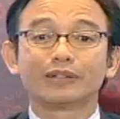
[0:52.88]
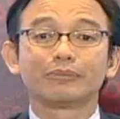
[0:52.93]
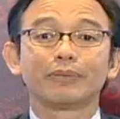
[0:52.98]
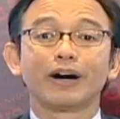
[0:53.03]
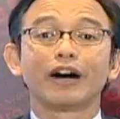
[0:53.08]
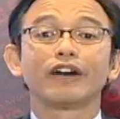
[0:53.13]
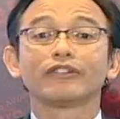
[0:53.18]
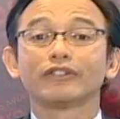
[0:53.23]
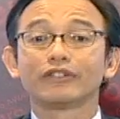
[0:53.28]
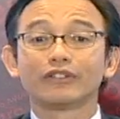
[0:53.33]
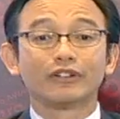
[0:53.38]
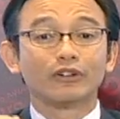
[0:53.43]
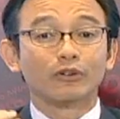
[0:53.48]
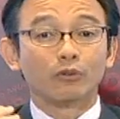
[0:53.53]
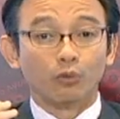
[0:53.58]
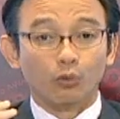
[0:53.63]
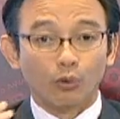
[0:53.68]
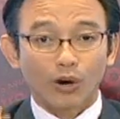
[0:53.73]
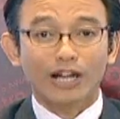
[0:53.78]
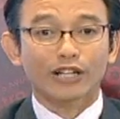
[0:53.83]
about
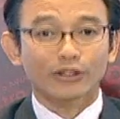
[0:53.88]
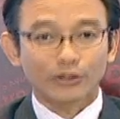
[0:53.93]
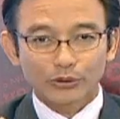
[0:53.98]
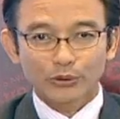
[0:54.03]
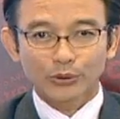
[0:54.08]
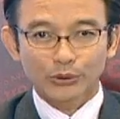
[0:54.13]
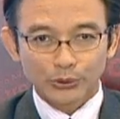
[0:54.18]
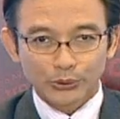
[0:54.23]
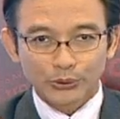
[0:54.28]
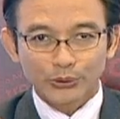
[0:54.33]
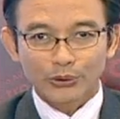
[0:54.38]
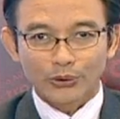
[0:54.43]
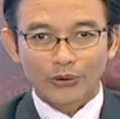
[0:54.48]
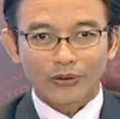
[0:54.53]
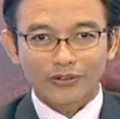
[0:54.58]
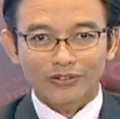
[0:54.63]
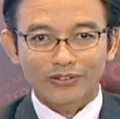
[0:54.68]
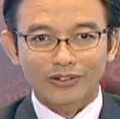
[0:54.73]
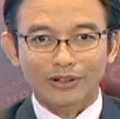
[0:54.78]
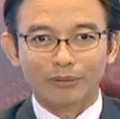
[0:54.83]
what do you know